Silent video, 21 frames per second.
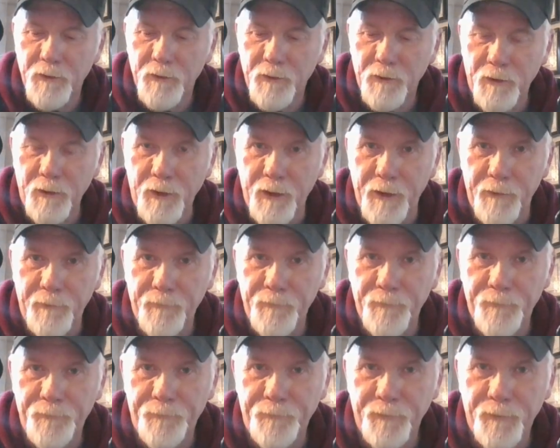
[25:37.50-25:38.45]
All right.
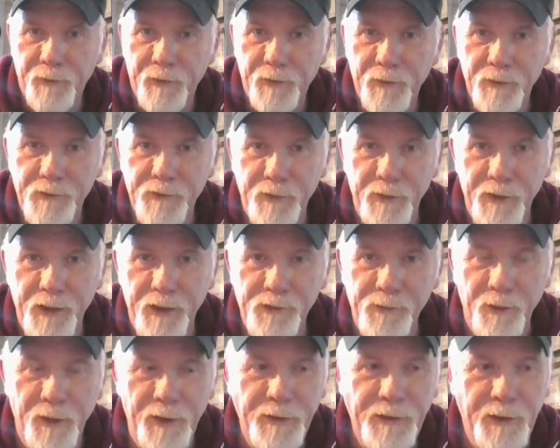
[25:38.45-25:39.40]
So here's
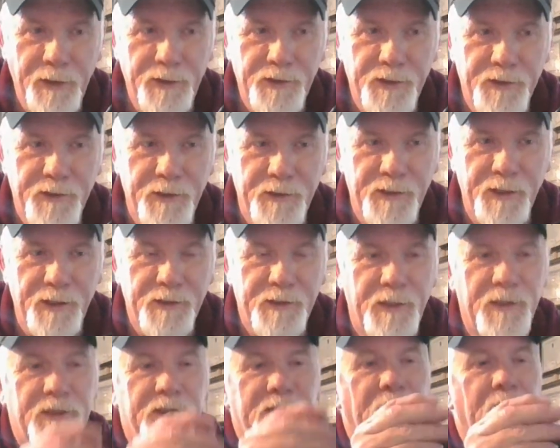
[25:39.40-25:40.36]
what I did just to test
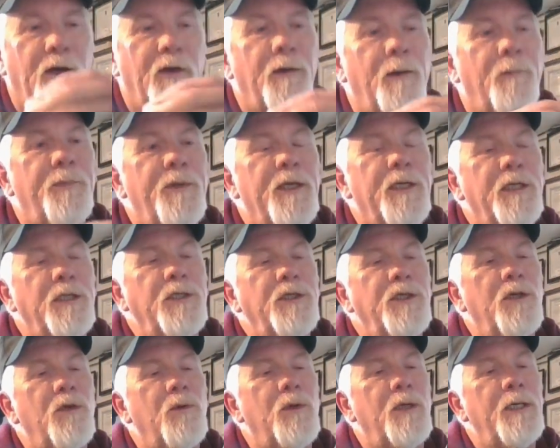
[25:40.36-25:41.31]
this out. I'm thinking, you
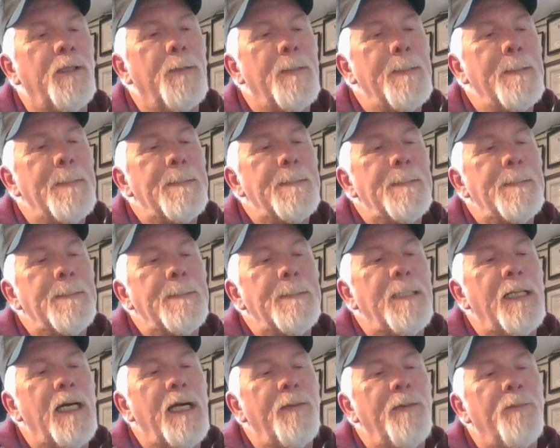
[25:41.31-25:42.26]
know what?
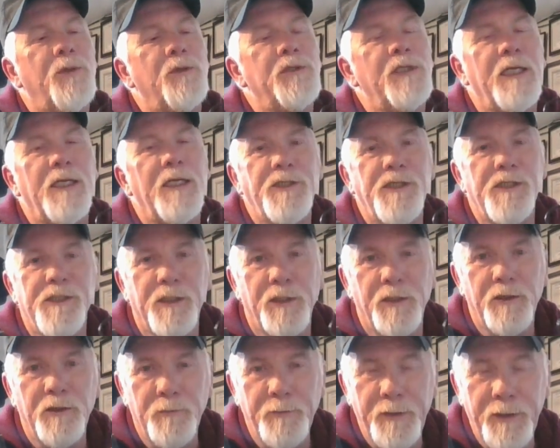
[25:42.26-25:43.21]
I pulled it out just a
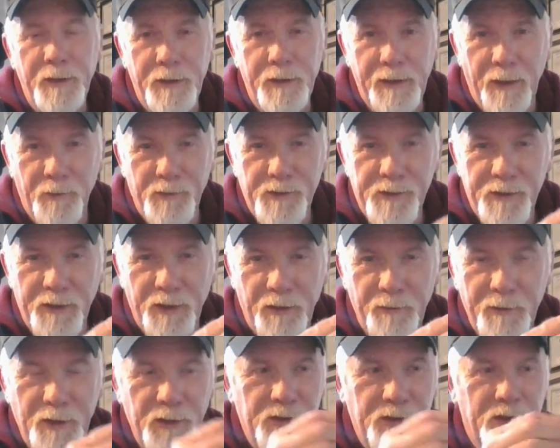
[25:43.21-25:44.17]
little bit. Now it's telling
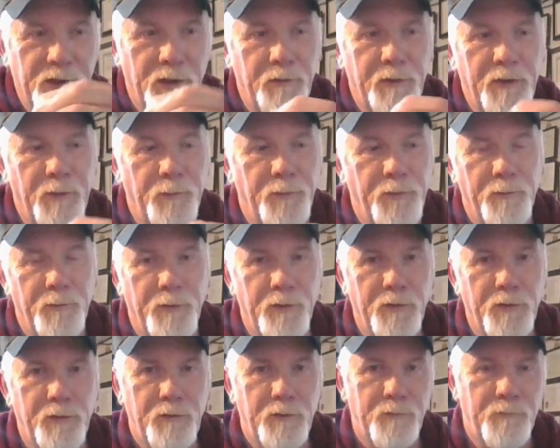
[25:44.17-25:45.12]
me auxiliary input mode.